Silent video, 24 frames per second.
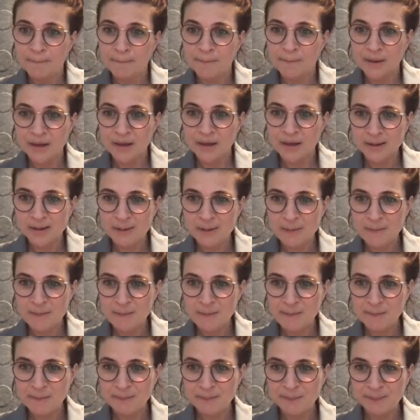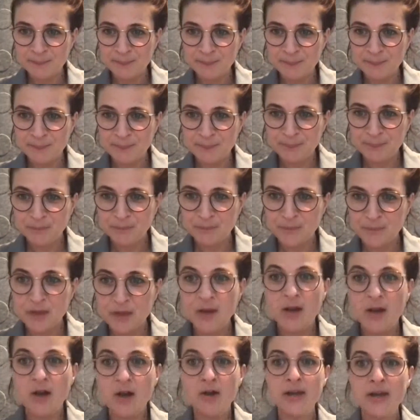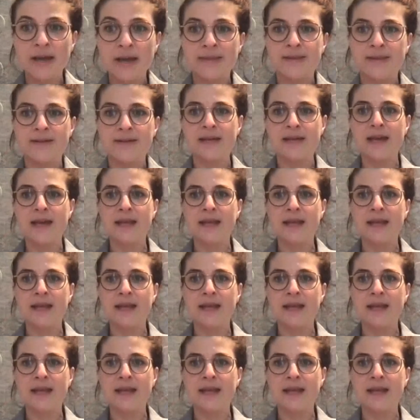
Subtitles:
Oh yeah, the